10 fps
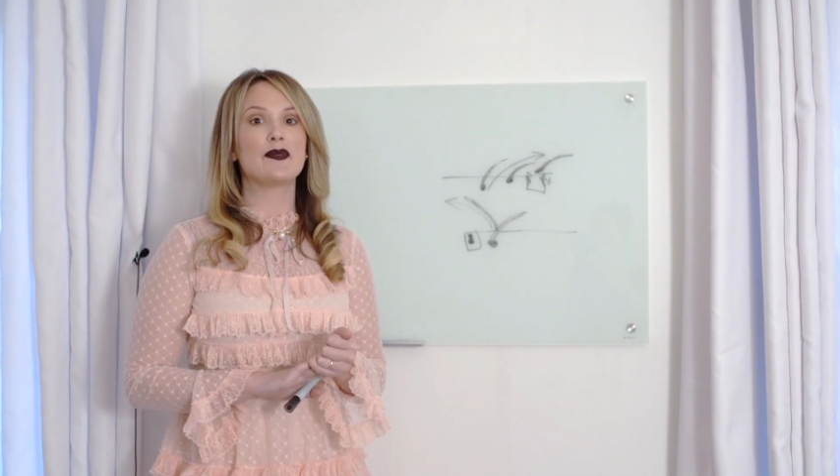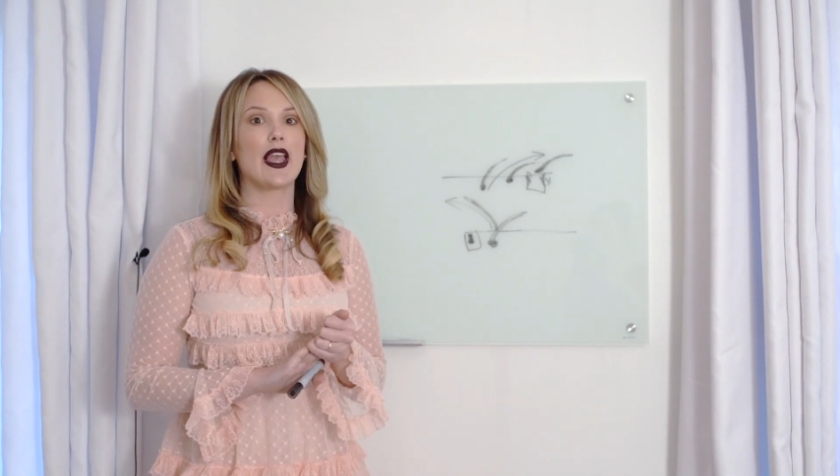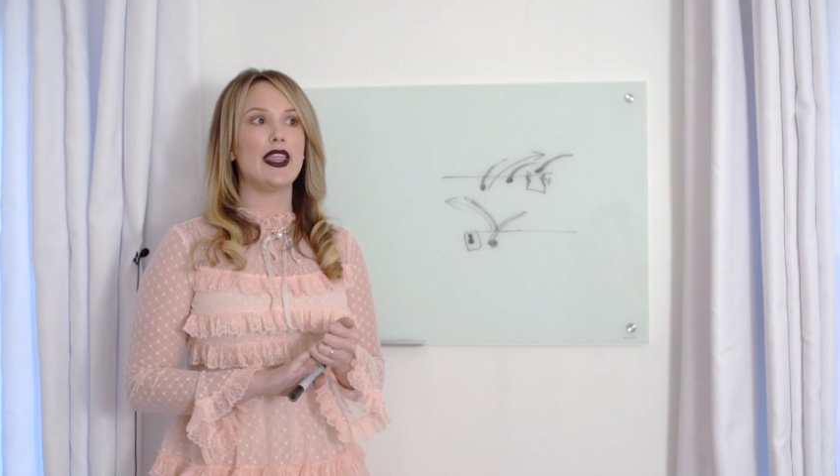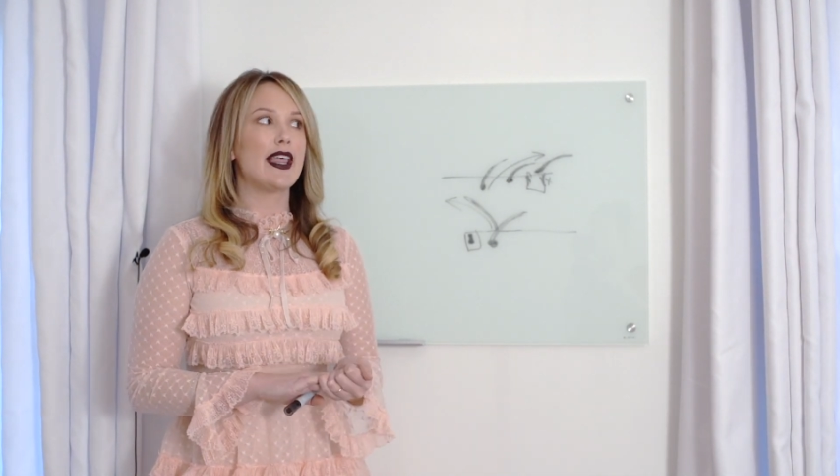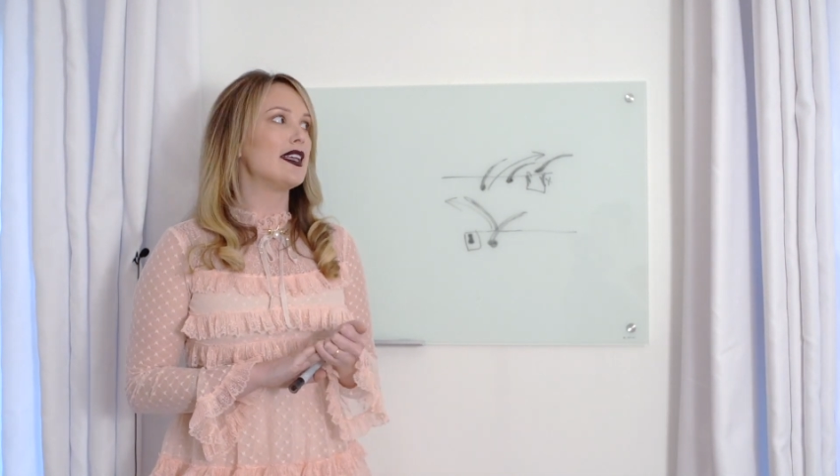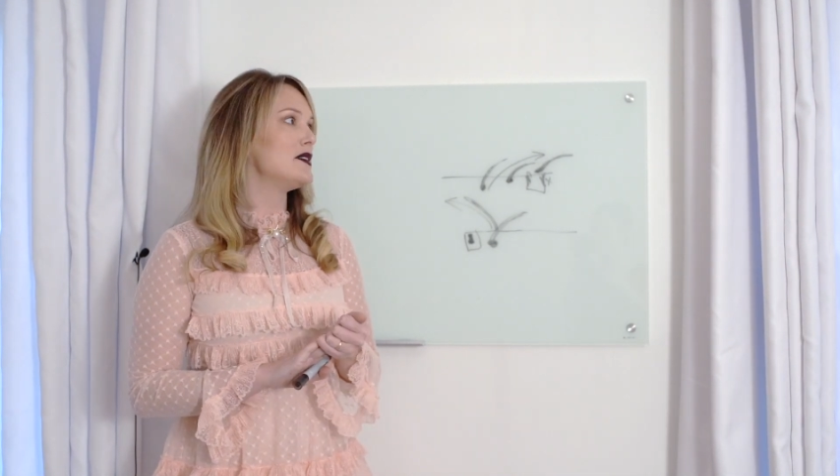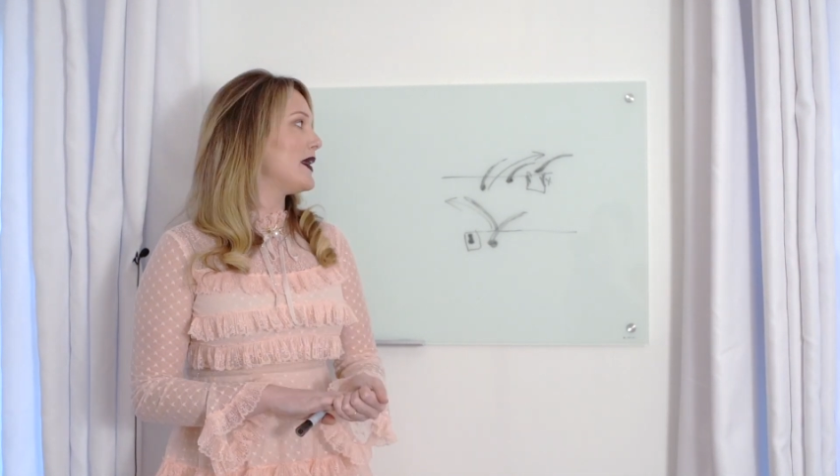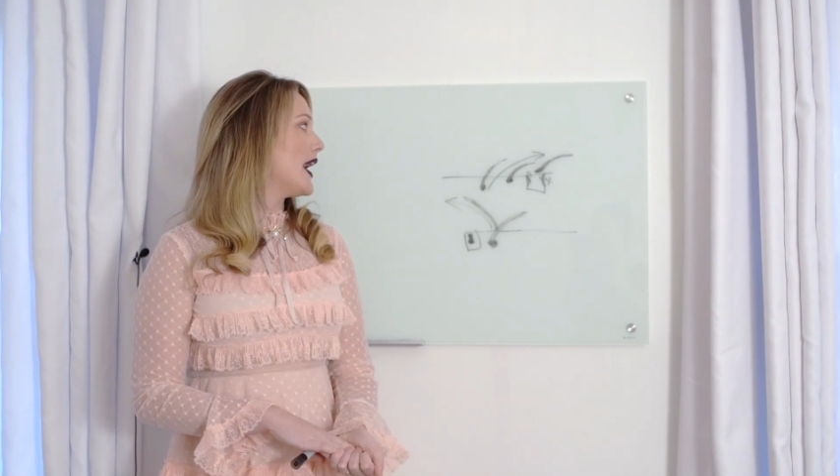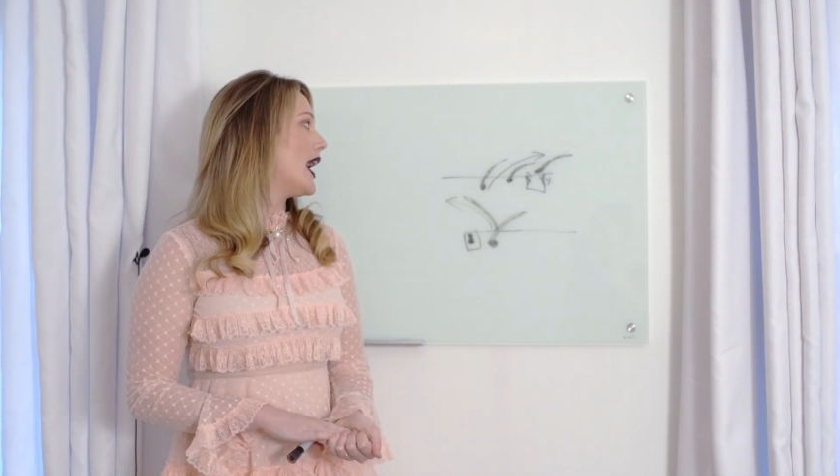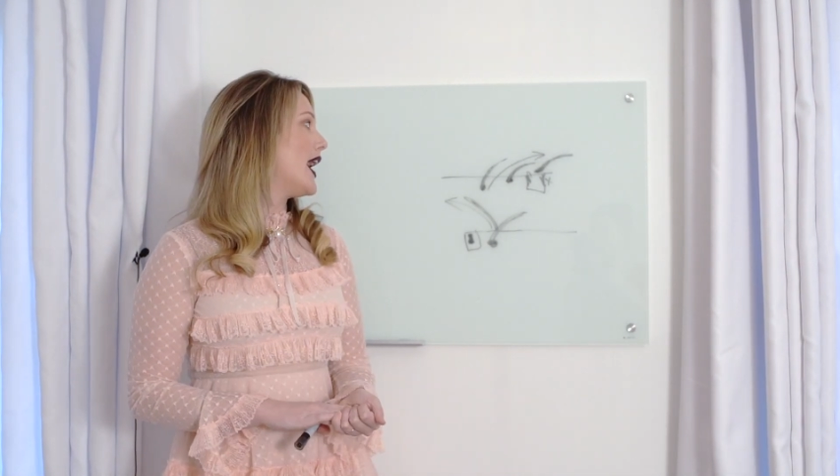And that's
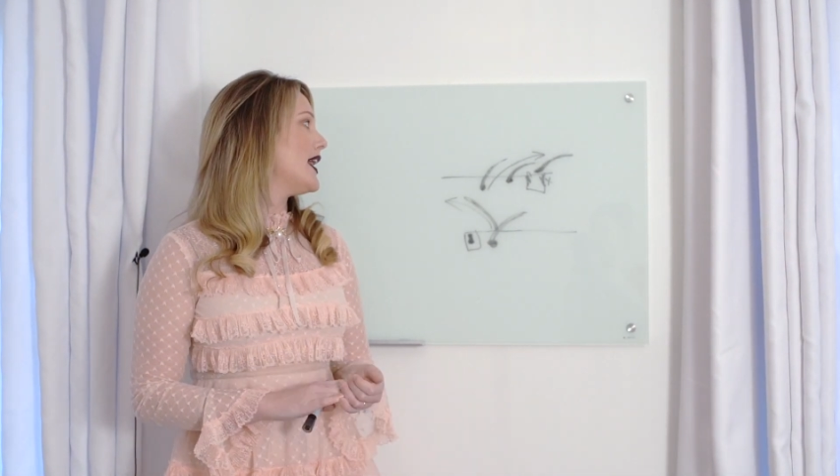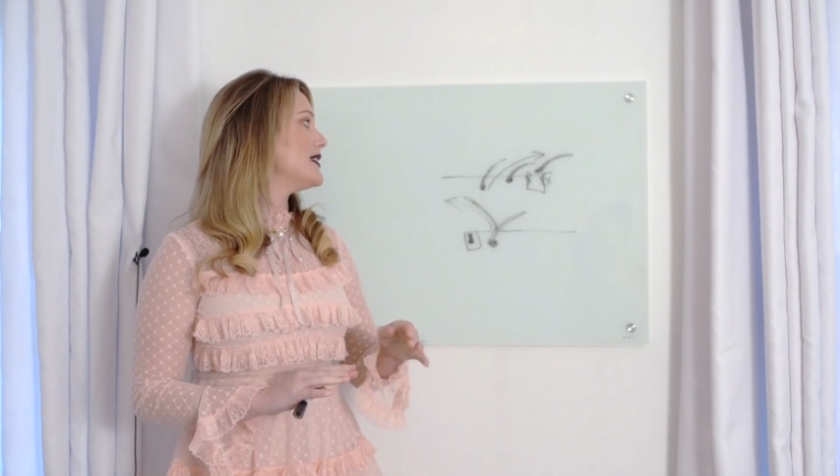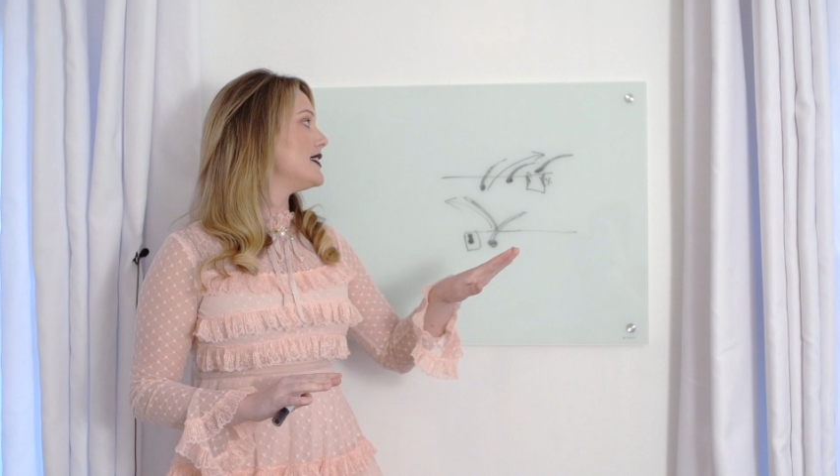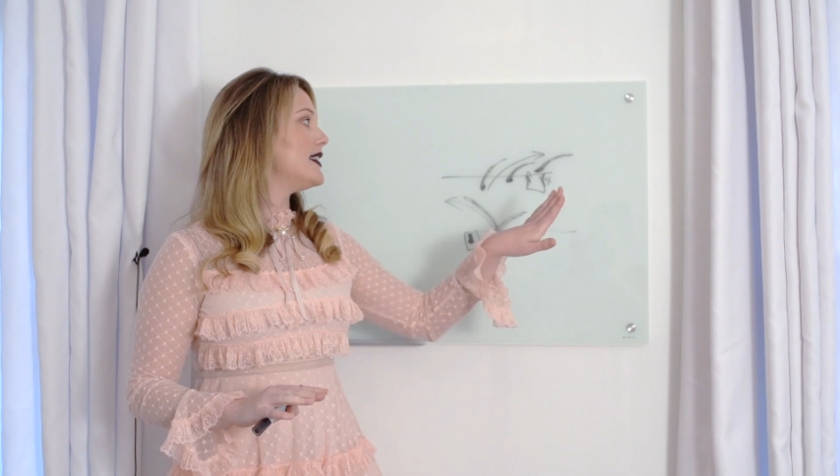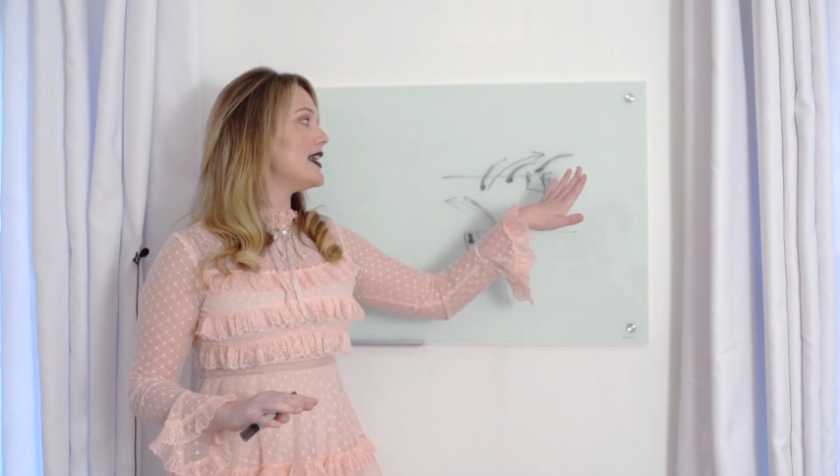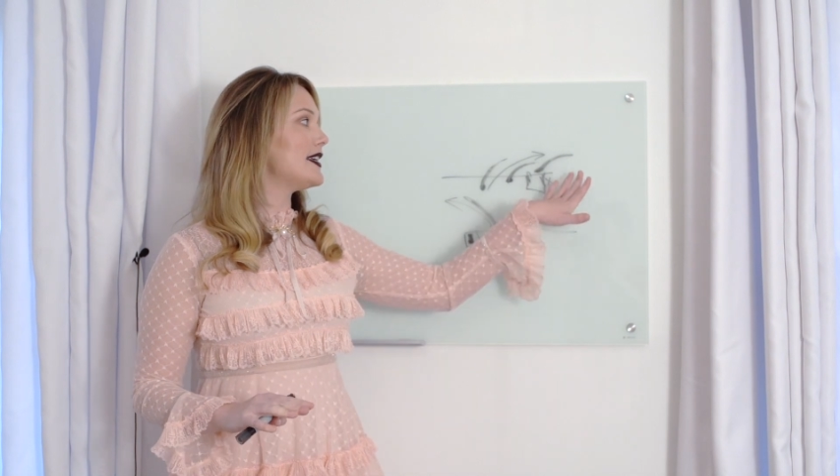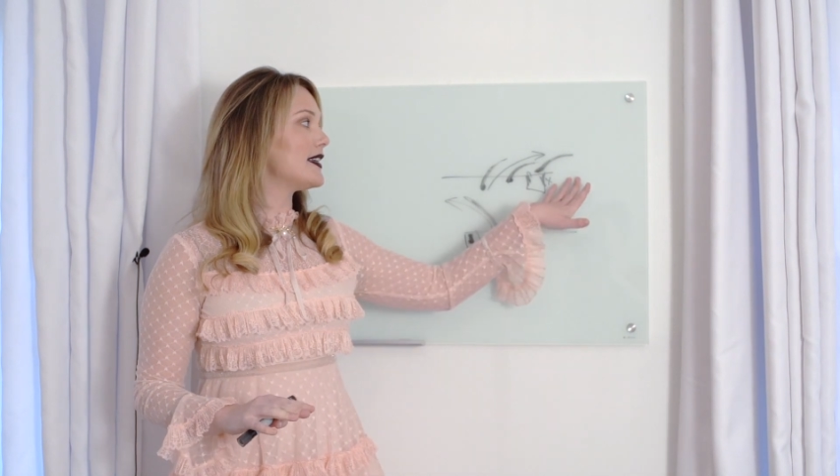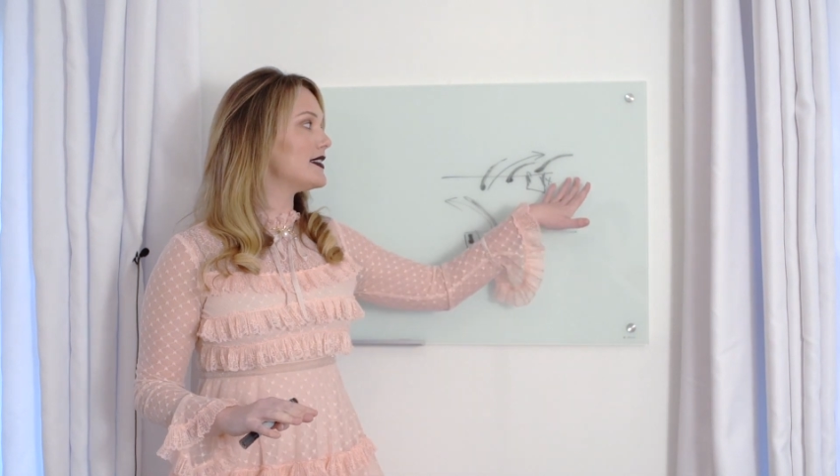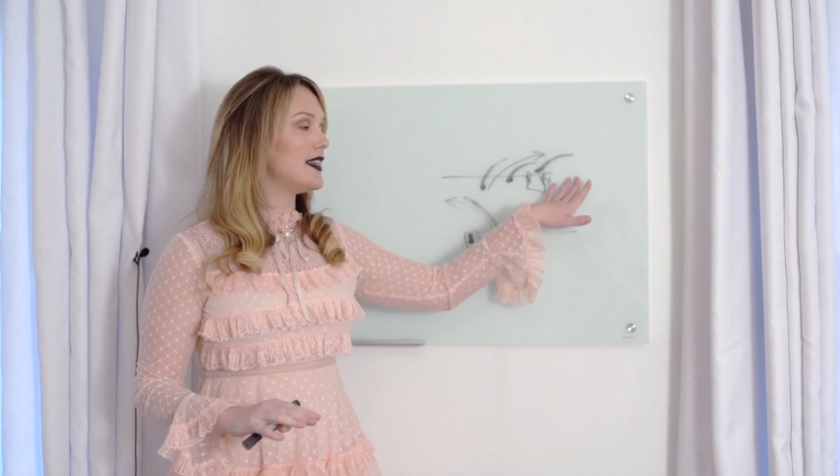because this